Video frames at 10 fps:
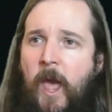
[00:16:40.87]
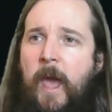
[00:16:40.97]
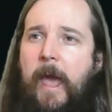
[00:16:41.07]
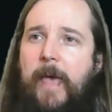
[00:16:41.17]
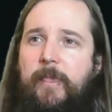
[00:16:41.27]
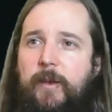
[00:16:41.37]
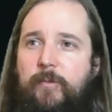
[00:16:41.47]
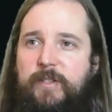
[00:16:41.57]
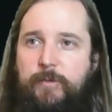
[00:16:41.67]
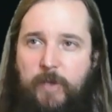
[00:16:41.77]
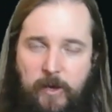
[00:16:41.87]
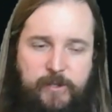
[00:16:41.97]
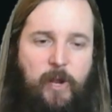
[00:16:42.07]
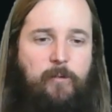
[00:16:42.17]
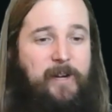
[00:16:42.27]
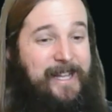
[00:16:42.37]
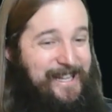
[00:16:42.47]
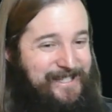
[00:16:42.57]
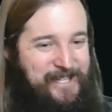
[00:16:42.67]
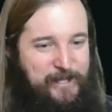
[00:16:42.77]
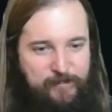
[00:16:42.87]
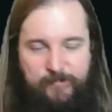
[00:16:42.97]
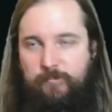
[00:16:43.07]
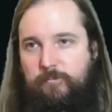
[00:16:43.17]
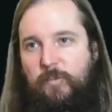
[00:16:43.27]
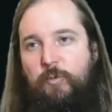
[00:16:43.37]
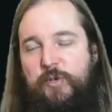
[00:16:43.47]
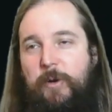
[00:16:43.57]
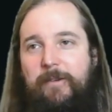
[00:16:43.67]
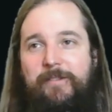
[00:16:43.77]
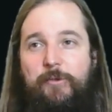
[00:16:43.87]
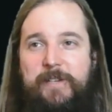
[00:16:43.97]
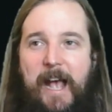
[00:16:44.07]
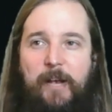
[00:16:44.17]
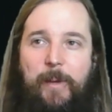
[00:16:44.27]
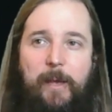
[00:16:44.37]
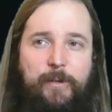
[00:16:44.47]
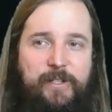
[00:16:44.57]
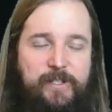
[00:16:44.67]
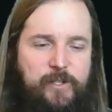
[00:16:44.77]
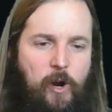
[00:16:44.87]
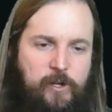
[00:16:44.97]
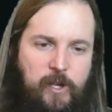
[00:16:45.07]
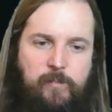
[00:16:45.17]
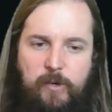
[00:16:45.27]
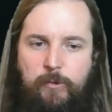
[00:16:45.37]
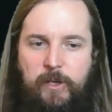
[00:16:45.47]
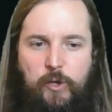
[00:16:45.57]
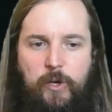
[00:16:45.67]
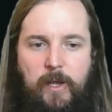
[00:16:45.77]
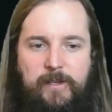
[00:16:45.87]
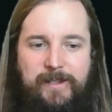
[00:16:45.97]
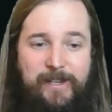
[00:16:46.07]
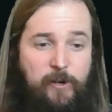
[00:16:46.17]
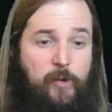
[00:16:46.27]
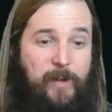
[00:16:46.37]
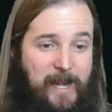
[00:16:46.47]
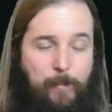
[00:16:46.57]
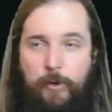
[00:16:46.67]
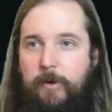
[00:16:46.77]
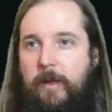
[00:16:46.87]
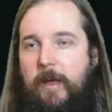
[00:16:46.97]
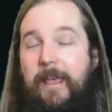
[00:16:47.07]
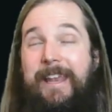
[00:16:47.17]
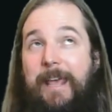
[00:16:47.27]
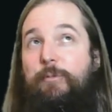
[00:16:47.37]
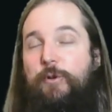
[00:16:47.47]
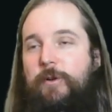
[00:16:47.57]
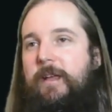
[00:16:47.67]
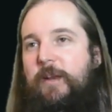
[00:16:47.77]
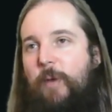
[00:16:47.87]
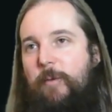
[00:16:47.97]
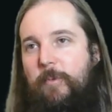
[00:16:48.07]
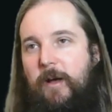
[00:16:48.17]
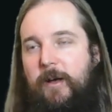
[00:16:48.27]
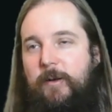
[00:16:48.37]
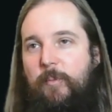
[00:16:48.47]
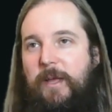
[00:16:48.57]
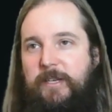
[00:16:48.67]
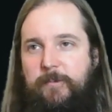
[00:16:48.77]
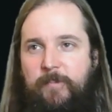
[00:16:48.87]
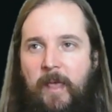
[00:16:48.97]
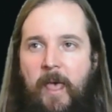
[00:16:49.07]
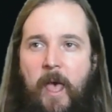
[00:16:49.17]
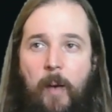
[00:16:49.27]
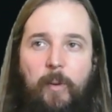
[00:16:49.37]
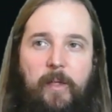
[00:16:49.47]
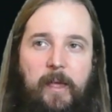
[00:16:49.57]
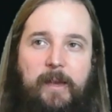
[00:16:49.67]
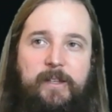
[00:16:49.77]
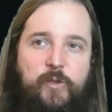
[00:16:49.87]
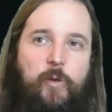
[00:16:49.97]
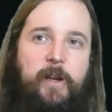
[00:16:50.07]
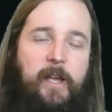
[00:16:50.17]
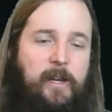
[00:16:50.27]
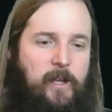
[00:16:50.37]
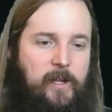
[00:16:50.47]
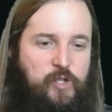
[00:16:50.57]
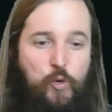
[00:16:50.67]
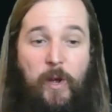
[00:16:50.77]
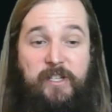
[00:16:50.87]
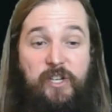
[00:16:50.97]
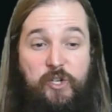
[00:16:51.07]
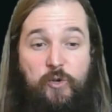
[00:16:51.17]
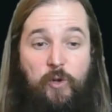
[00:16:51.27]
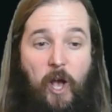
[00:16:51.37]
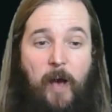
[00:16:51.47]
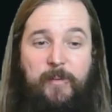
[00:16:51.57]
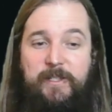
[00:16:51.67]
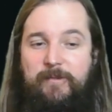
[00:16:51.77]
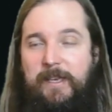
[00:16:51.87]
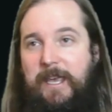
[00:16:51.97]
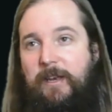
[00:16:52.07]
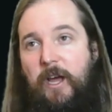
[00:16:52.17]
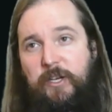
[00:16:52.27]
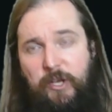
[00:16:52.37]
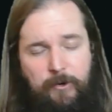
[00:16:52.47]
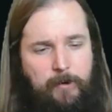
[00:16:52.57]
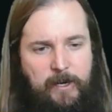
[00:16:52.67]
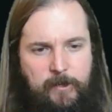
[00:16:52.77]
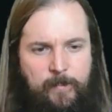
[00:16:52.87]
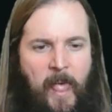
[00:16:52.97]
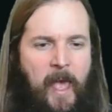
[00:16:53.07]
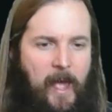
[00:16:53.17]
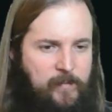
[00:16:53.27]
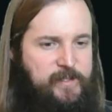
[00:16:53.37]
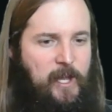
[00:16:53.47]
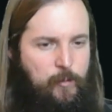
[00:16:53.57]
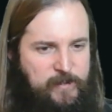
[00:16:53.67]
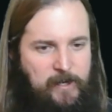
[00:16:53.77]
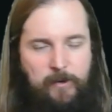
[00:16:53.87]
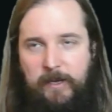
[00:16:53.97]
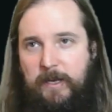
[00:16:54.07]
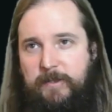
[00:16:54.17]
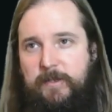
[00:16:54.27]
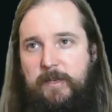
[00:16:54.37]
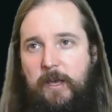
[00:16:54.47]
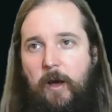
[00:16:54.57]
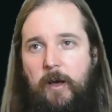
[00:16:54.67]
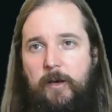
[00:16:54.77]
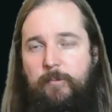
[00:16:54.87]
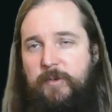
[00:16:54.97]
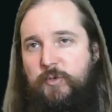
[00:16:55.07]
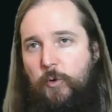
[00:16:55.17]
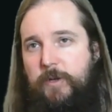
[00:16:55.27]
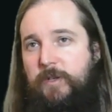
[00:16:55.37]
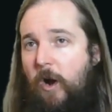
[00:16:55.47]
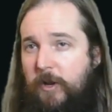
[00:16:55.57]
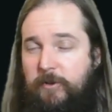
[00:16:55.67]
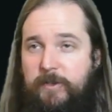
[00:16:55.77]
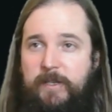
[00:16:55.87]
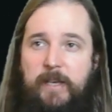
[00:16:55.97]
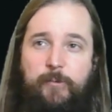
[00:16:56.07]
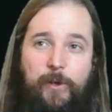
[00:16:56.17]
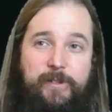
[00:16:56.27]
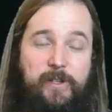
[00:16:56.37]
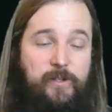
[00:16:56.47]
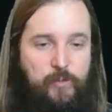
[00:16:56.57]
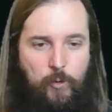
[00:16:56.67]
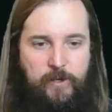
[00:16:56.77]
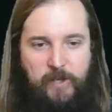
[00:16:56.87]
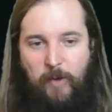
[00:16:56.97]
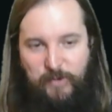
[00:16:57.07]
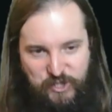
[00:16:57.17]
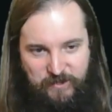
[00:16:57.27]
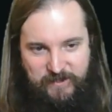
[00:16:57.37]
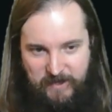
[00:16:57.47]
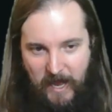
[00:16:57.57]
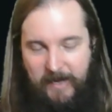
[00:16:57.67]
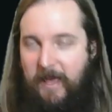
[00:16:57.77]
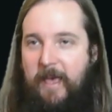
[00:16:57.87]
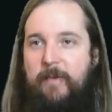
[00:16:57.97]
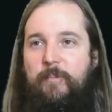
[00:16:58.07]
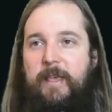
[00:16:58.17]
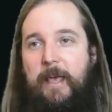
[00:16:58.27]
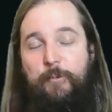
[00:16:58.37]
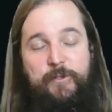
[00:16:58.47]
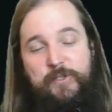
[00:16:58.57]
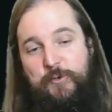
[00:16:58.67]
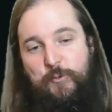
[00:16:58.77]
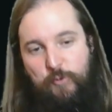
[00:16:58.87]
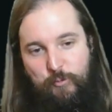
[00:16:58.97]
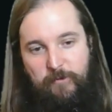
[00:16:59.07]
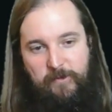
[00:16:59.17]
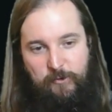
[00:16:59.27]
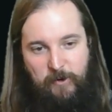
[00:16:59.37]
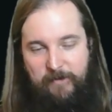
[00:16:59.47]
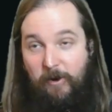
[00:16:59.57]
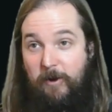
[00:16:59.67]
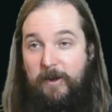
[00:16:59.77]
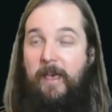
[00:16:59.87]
And then this one's also not running Inti, which whenever you attack, being able to discard can be a really good Delirium enabler in my opinion. But it is running 2 additional copies of the Keen-Eyed Curator, and this helps out against the Azorius Oculus as well as the Azorius Omniscience deck, being able to remove their graveyard.